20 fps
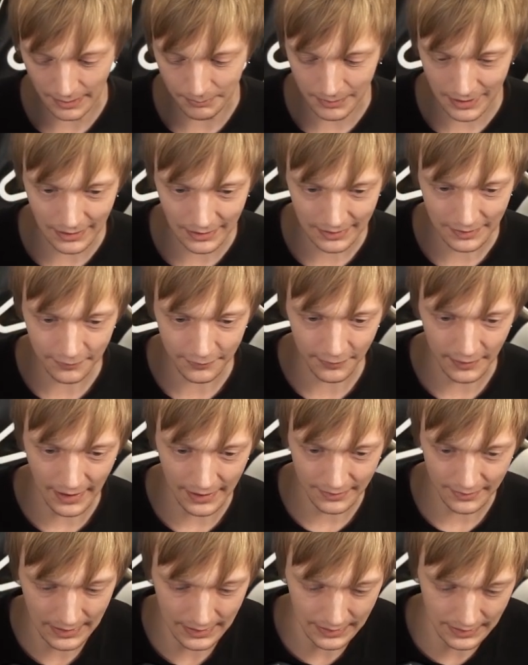I'm guilty for
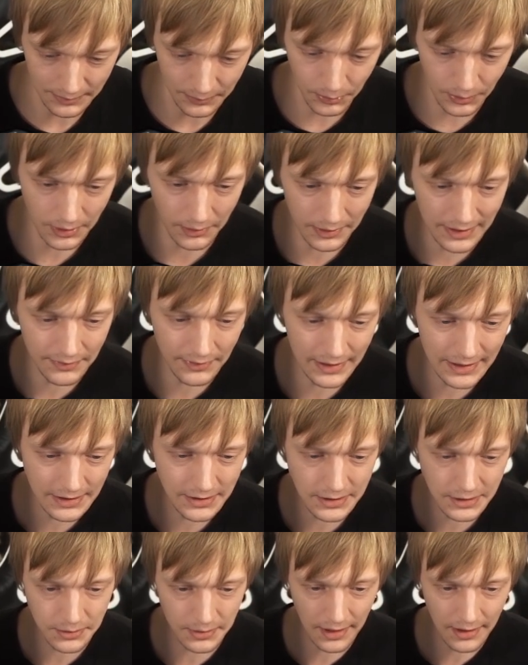that. We don't even need
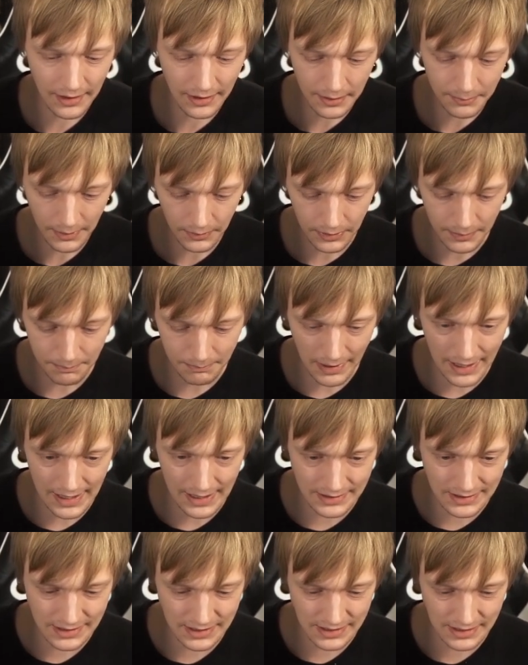to do anything about the
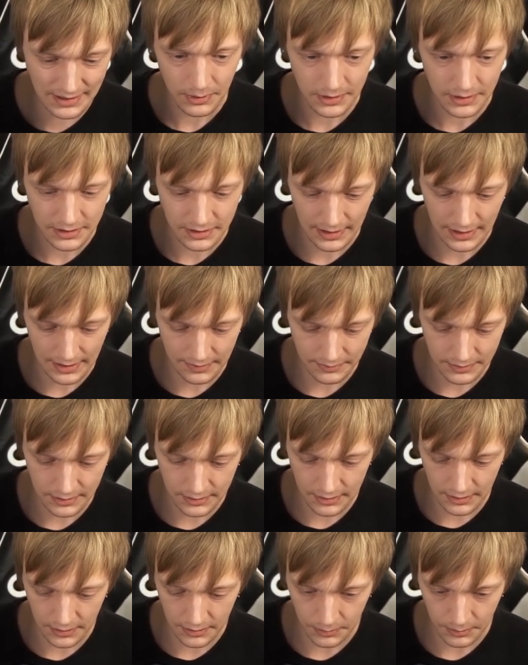bats. We're just gonna have to
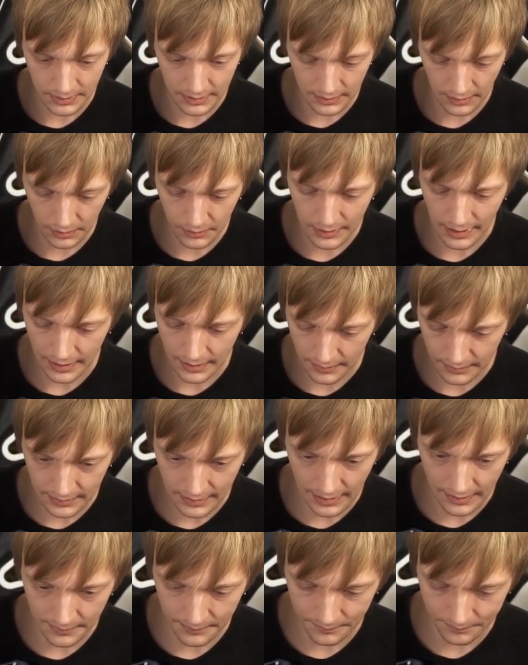go with
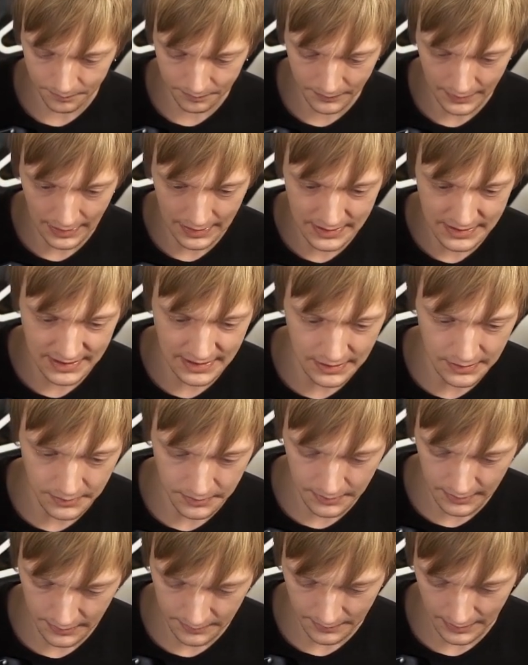okay. I see you.
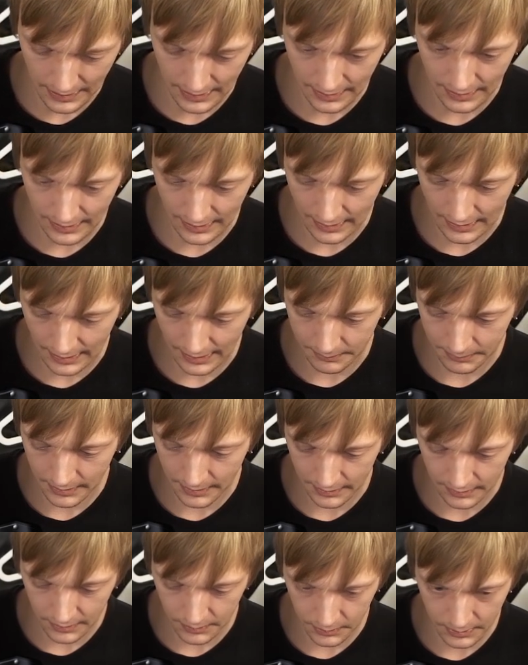I'm
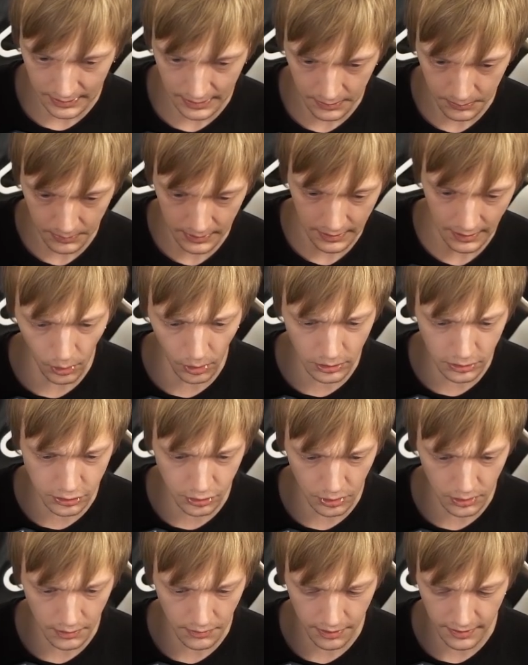gonna go here with all
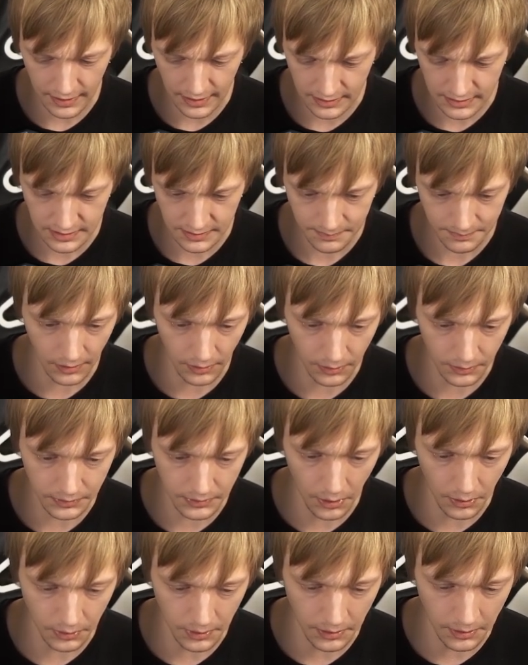sort of things. Oh
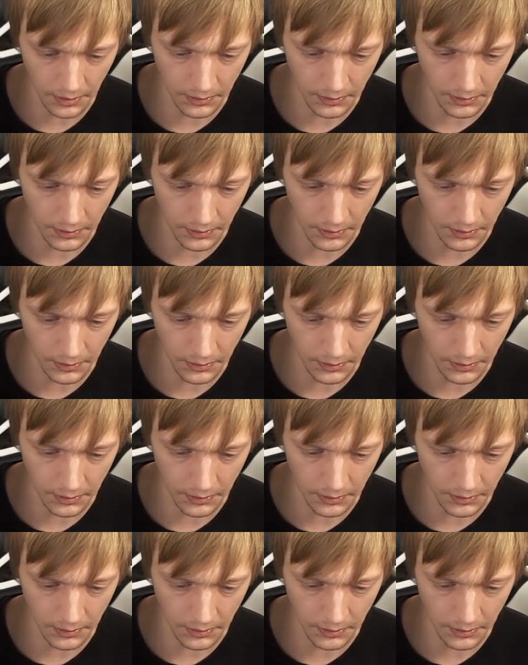no.